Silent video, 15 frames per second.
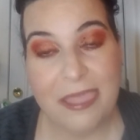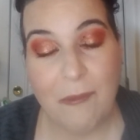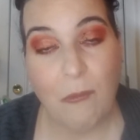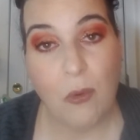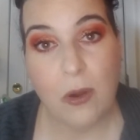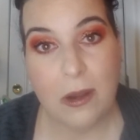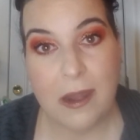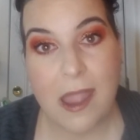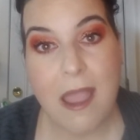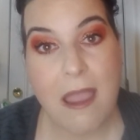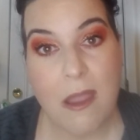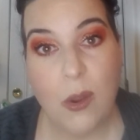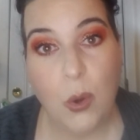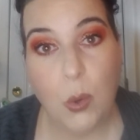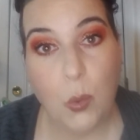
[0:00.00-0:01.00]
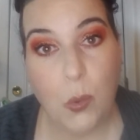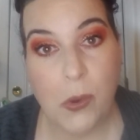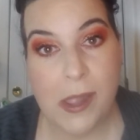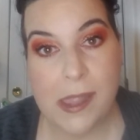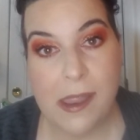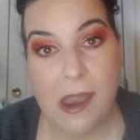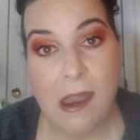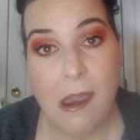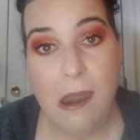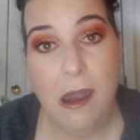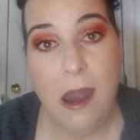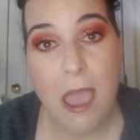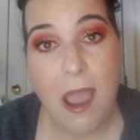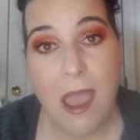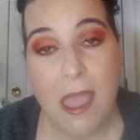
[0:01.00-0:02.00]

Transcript: the morning when